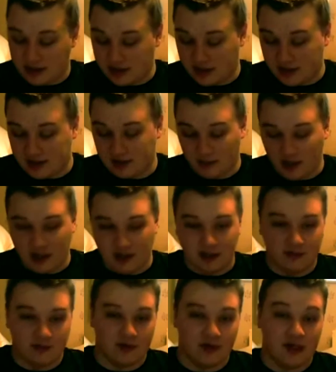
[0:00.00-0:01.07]
so that's the main
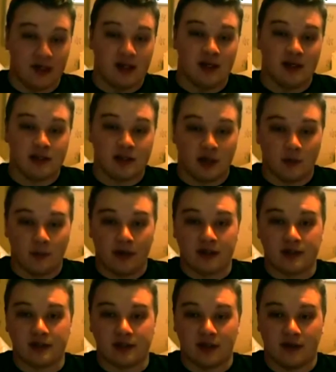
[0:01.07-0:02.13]
kind of
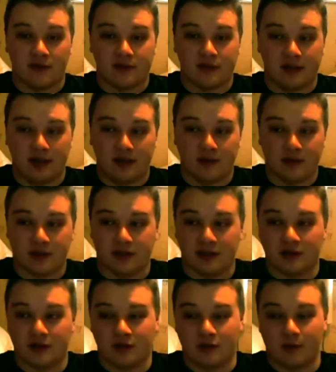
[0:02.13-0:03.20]
channel-based stuff. So now I'm just going
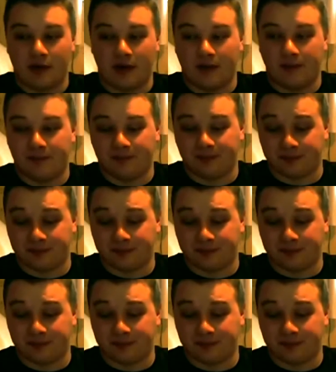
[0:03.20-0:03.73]
to talk about